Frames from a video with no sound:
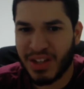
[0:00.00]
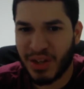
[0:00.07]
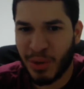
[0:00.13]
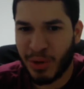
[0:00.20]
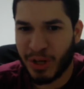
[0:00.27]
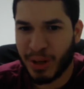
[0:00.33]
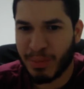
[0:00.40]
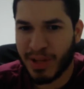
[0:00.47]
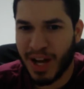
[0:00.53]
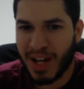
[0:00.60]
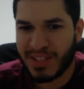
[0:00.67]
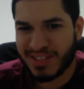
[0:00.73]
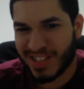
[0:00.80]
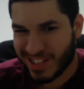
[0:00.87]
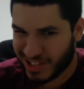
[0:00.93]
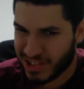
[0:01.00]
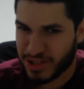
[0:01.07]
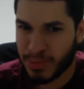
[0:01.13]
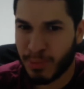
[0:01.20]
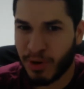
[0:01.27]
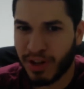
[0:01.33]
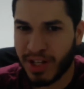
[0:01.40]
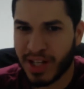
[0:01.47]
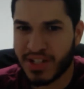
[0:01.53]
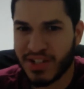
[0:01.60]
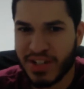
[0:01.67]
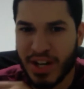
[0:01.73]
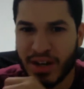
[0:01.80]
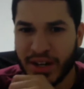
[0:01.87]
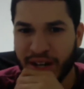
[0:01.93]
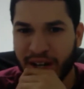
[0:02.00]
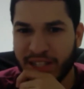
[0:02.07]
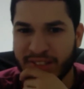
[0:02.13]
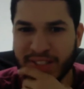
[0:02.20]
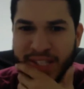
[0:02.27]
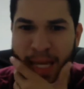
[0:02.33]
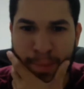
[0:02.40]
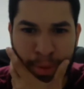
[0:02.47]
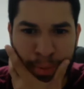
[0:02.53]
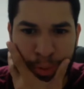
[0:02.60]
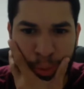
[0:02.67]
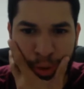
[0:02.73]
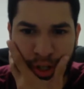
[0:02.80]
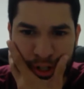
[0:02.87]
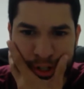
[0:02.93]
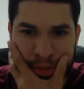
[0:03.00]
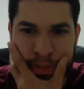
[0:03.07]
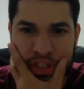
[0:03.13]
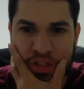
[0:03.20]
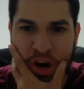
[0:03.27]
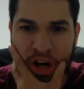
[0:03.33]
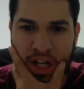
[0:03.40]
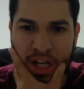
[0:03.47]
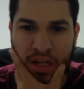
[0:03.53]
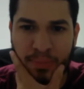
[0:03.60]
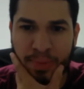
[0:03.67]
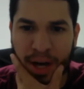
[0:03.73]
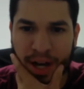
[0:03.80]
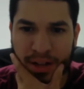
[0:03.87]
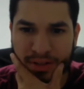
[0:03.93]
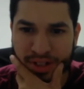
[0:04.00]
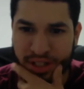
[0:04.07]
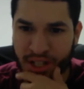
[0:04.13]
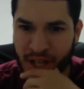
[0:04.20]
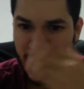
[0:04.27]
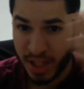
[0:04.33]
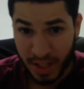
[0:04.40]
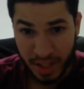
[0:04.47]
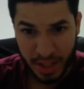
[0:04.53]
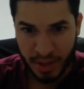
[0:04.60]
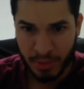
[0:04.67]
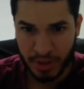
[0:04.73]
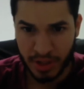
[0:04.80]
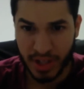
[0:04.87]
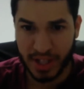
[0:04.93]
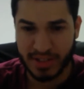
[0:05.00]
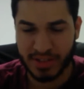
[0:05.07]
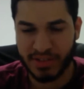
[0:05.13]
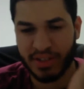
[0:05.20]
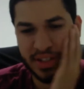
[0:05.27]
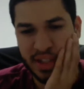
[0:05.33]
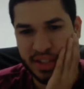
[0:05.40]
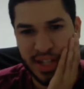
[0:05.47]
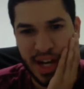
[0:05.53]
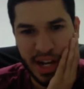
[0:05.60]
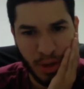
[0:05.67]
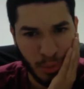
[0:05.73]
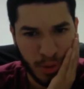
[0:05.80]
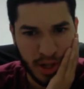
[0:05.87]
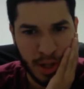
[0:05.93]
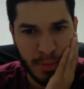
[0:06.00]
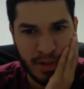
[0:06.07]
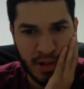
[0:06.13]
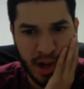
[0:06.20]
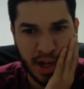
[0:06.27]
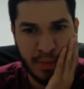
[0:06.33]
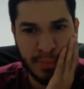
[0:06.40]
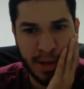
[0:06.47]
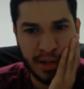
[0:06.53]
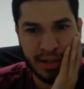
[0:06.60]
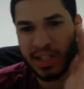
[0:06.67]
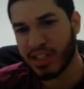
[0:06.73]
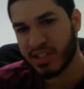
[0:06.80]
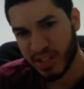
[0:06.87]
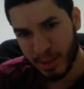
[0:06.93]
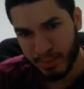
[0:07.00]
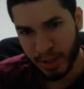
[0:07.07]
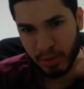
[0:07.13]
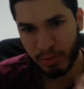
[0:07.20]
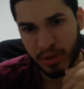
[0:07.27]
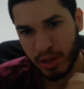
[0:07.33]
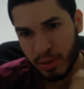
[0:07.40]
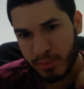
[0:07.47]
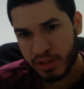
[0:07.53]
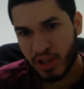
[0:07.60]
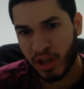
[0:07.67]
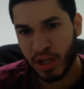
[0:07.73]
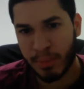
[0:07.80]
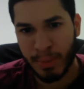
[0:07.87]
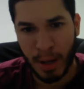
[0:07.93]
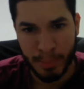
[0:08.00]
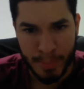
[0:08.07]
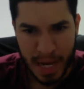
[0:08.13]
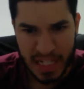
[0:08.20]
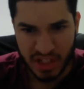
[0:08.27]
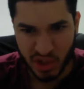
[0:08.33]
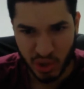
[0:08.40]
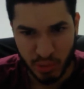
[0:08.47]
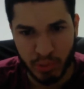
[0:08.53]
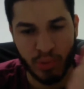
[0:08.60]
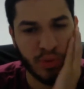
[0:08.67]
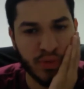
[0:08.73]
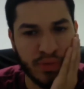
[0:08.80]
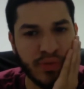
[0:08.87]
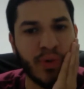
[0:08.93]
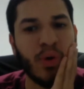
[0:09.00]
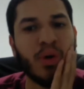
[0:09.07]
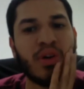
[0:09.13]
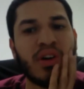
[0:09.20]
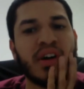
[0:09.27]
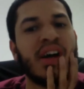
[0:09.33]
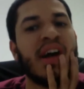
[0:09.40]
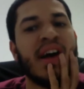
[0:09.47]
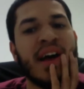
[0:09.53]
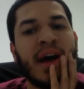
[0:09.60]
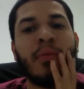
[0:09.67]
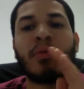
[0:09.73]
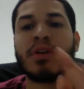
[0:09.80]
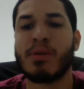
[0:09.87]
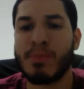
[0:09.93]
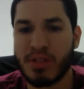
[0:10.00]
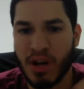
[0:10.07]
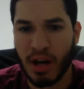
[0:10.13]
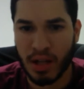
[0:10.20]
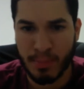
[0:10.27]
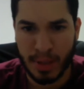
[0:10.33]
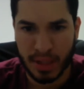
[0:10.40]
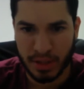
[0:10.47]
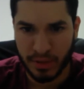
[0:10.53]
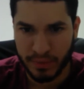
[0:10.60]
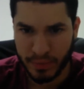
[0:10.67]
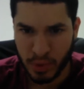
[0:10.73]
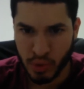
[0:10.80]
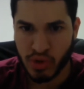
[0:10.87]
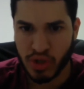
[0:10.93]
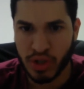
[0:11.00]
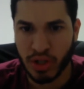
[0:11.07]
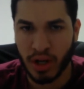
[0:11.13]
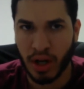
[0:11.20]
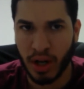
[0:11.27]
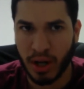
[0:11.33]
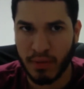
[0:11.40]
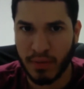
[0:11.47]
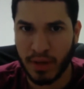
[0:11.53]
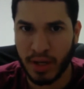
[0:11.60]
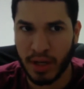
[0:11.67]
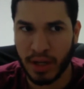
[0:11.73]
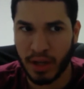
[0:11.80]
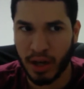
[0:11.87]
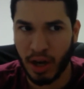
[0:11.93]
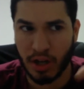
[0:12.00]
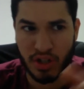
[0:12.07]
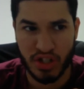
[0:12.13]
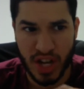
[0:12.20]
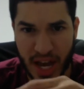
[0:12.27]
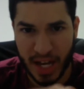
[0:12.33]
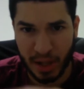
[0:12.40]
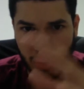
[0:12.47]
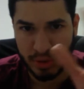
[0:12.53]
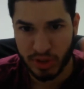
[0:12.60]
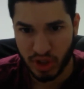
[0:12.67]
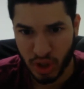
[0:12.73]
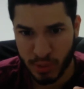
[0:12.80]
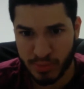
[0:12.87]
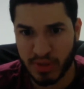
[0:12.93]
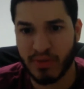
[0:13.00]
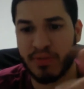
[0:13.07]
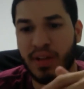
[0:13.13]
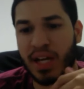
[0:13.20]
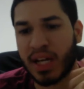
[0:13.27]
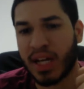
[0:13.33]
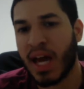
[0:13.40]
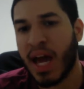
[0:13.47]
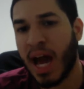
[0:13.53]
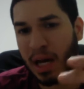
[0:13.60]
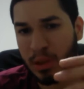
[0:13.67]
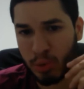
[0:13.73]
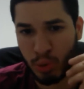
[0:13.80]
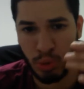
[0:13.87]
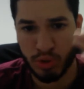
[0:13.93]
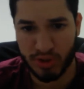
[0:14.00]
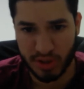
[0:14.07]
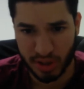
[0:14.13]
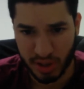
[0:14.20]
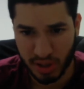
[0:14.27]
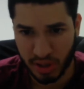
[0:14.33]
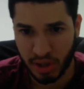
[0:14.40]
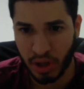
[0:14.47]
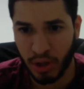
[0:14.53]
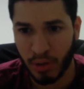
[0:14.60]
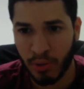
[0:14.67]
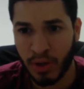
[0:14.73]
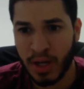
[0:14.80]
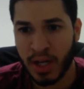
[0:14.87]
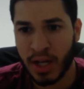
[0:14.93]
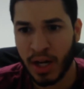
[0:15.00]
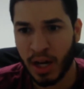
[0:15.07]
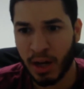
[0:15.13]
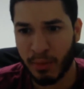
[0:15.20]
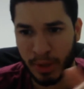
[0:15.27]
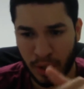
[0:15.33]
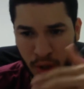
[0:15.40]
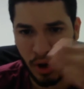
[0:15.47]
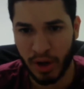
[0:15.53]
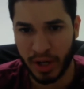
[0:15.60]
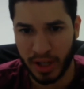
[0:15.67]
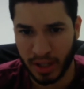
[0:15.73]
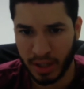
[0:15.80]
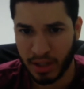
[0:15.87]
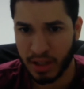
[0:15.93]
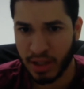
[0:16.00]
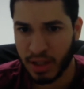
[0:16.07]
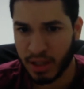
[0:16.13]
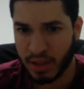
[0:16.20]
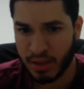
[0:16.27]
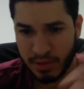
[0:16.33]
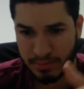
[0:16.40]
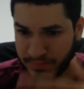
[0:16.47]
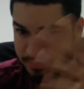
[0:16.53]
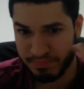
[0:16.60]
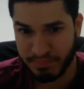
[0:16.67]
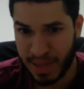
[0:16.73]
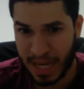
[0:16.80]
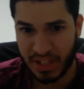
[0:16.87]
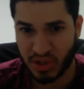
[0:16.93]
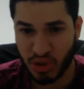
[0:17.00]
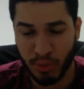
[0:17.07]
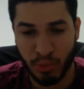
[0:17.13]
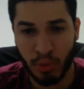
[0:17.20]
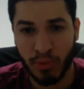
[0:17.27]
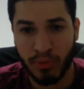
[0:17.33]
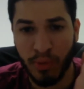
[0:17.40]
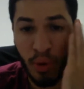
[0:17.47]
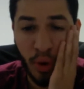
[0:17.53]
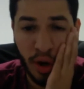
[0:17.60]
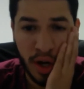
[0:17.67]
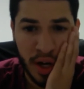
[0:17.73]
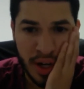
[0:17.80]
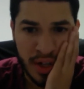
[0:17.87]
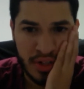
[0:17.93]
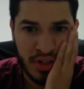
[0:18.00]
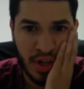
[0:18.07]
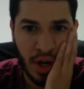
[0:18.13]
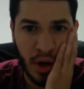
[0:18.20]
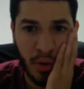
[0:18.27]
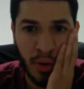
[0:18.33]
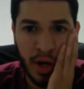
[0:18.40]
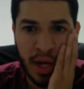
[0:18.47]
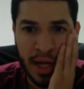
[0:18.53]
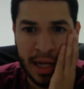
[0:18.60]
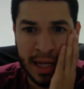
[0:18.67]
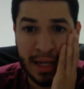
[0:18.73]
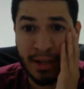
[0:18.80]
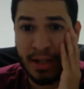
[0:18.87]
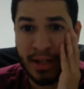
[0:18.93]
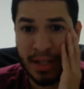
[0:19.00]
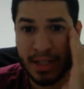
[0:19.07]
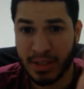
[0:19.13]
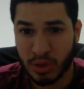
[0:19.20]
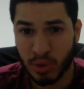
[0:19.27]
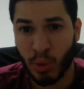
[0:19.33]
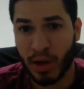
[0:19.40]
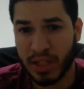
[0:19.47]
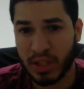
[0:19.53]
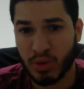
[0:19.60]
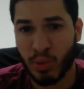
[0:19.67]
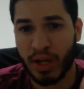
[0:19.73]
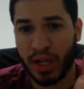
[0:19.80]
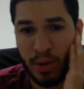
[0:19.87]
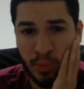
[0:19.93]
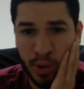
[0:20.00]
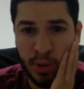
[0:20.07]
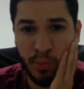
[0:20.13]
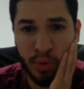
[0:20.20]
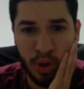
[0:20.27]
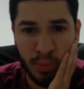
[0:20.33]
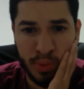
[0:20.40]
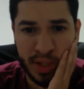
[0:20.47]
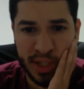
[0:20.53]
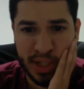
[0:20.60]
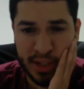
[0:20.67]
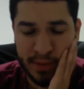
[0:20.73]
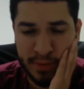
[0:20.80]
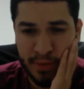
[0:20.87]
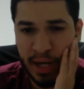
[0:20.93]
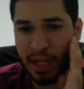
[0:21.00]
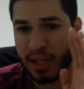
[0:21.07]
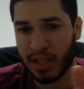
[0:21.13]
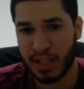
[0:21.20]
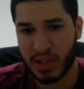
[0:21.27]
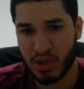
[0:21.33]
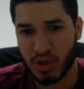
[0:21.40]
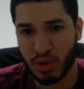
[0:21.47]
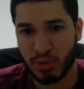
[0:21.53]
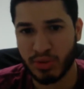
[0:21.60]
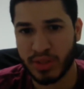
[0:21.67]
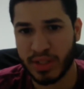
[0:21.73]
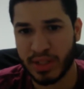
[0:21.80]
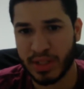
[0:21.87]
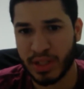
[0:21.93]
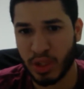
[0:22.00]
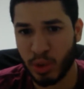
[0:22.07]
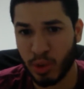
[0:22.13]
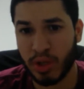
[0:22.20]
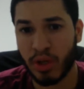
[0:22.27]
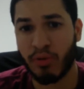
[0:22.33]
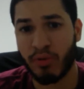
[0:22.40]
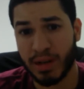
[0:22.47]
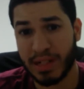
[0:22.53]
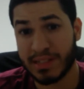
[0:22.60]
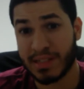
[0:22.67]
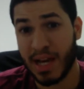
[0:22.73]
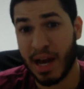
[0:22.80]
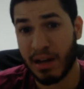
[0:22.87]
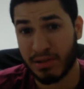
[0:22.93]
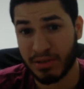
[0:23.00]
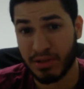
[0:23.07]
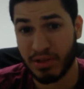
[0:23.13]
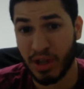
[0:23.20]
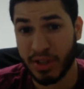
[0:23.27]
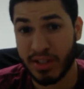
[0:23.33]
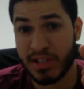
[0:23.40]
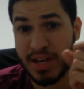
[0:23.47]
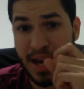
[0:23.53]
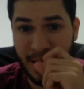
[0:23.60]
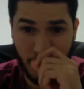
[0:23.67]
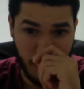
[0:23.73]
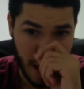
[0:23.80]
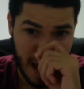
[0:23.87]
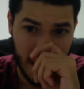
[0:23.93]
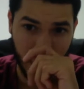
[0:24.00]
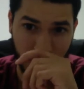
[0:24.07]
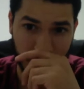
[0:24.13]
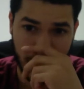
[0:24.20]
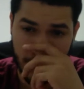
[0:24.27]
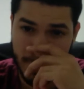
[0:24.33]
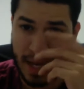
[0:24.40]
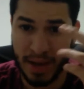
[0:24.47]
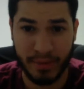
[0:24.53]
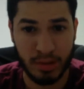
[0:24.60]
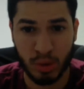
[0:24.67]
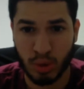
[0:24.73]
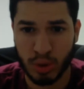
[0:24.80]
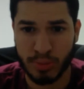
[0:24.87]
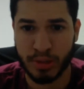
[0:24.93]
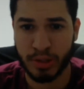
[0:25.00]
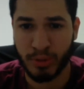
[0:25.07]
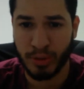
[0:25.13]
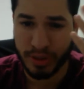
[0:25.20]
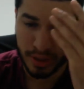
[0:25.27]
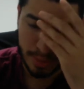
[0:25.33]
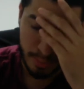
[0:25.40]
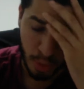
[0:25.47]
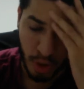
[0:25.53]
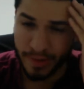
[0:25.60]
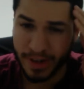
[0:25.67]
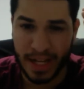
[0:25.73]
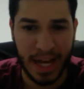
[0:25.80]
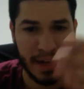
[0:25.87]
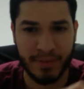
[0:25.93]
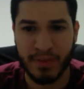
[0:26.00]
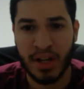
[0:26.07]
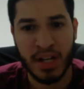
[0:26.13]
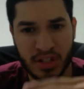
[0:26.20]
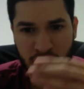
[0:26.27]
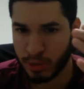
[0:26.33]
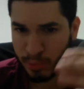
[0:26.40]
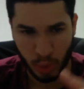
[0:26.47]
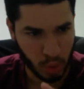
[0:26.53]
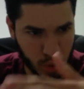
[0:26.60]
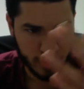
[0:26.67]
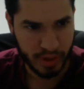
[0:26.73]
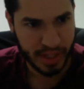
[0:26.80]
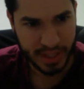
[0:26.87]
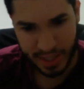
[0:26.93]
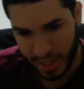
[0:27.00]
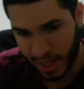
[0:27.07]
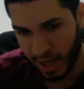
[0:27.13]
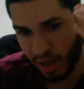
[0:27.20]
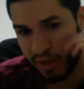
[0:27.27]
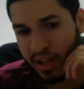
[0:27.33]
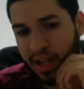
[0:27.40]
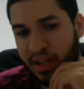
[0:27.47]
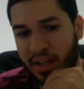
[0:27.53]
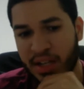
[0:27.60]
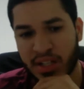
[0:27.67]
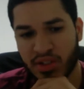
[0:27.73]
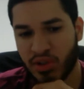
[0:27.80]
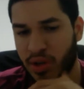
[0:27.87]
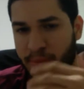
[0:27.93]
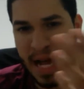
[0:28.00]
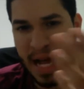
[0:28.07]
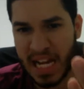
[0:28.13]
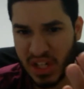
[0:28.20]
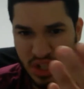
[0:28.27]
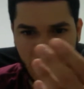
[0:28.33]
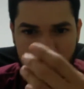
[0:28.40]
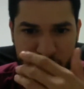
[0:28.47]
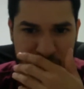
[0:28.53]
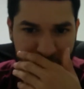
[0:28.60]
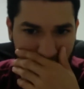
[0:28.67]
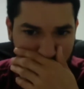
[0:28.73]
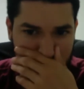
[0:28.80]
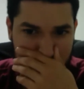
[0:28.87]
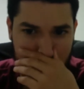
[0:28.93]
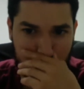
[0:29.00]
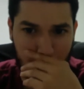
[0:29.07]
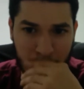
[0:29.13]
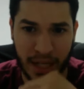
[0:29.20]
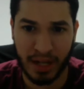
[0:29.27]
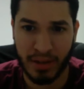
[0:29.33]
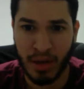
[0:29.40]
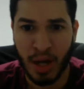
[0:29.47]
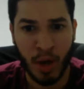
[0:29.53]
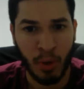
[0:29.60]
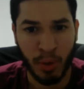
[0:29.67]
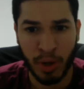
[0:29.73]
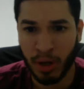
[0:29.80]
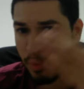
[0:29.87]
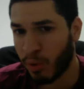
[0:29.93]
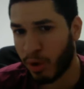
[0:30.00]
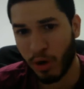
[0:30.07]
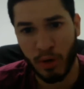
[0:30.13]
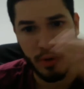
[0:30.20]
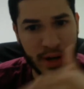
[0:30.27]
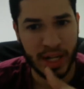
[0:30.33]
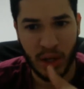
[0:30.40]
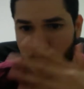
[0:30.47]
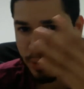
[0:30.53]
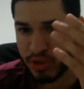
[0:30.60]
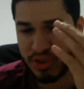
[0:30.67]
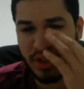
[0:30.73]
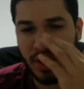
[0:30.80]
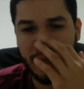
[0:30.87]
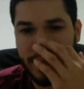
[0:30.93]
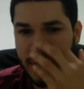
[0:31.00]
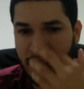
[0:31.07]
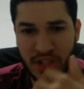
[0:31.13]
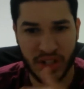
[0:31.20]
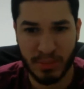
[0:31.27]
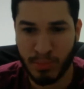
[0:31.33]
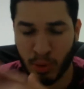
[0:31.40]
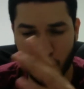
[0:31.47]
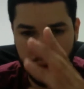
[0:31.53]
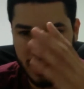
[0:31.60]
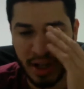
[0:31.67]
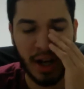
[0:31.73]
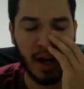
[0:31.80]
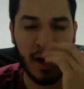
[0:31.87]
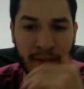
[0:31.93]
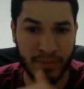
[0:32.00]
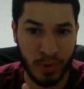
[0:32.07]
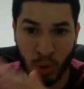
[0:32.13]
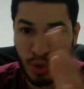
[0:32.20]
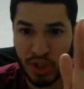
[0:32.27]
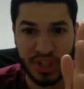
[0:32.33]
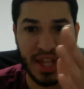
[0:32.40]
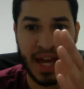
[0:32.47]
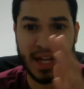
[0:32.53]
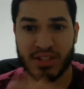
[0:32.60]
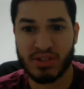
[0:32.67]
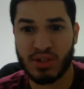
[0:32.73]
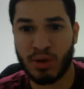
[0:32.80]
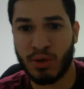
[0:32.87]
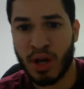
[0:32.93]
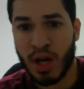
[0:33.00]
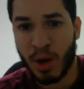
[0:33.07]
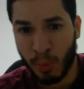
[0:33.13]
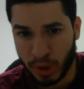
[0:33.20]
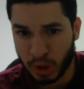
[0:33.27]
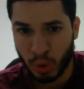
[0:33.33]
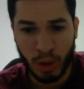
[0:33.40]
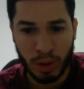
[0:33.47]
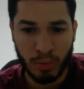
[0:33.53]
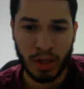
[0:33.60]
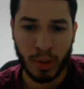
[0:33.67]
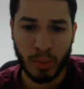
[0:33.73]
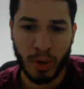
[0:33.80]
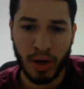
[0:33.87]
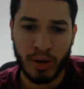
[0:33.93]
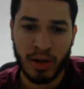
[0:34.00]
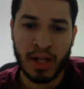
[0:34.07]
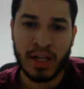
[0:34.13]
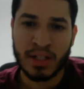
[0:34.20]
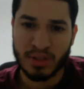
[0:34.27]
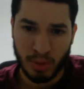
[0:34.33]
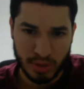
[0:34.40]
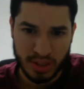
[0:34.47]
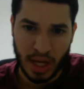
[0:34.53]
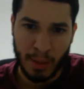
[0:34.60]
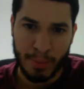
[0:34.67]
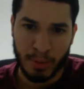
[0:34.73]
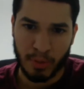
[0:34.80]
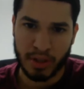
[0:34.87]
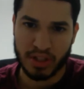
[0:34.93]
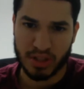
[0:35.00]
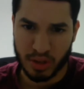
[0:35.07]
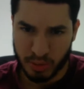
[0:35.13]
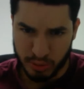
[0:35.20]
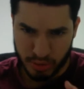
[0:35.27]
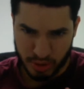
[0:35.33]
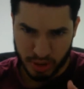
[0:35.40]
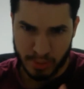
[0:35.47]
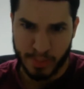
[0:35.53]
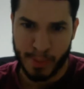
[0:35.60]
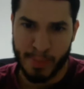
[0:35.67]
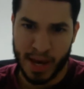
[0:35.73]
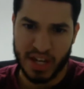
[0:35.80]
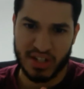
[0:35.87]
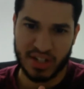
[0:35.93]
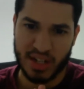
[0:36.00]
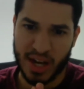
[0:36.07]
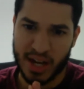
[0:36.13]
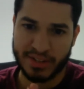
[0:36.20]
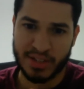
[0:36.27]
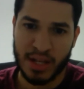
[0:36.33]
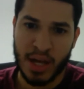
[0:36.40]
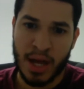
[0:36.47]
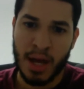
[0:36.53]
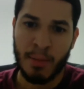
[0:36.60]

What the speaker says: Yo, what up, guys? This is your boy Legendary here, and today, people, we're going to be talking about what you guys can see in the title. We're going to be talking about Link Summoning, we're going to be talking about Master Rule 4, and we're going to be talking about the future of our channel in terms of like how duels are going to go regarding Master Rule 4. So, in 2020, we will be finally introducing Yu-Gi-Oh! Vrain's characters on the channel, and we're going to be having duels between them. We already have some duels written down and certain matchups and all that done, and we're already almost done finishing a few of the decks, so we're doing really well. So it's coming really soon, so just be patient, guys.